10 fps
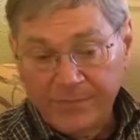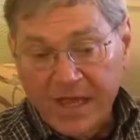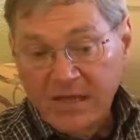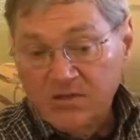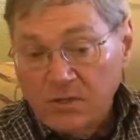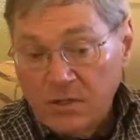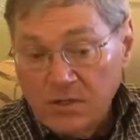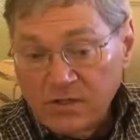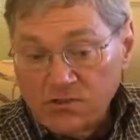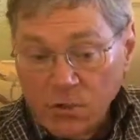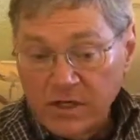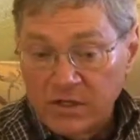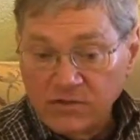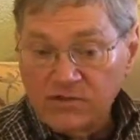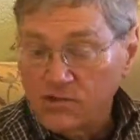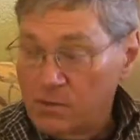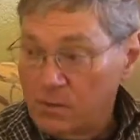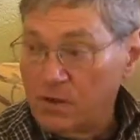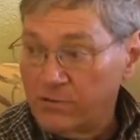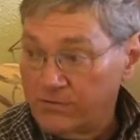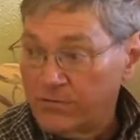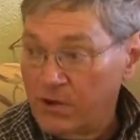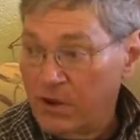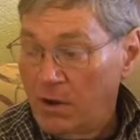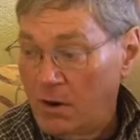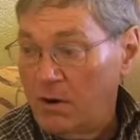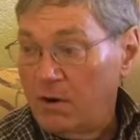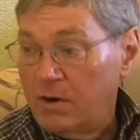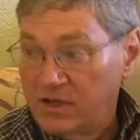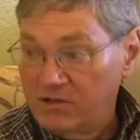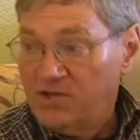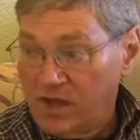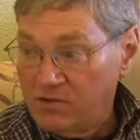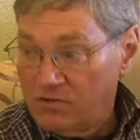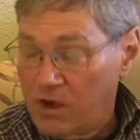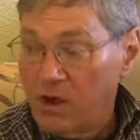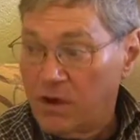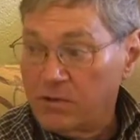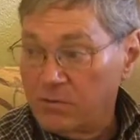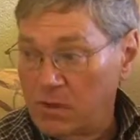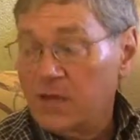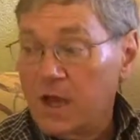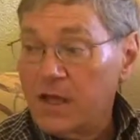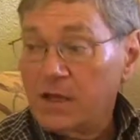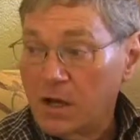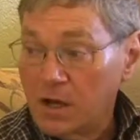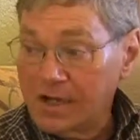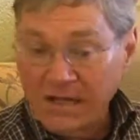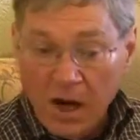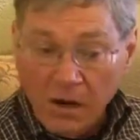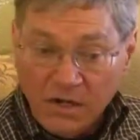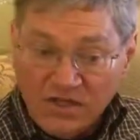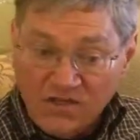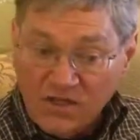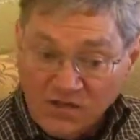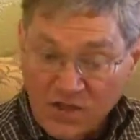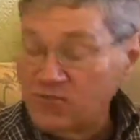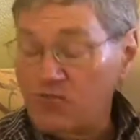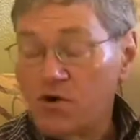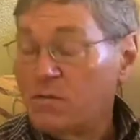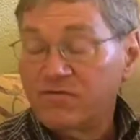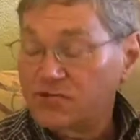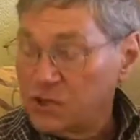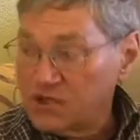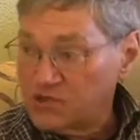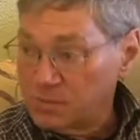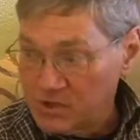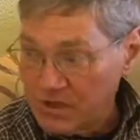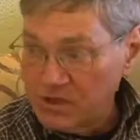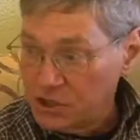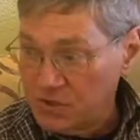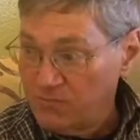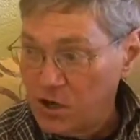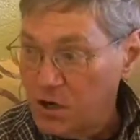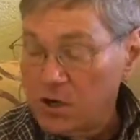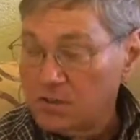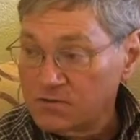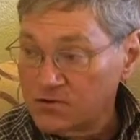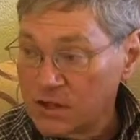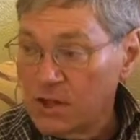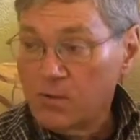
And as long as we consumers are intent on relying on our existing form of transportation of cars,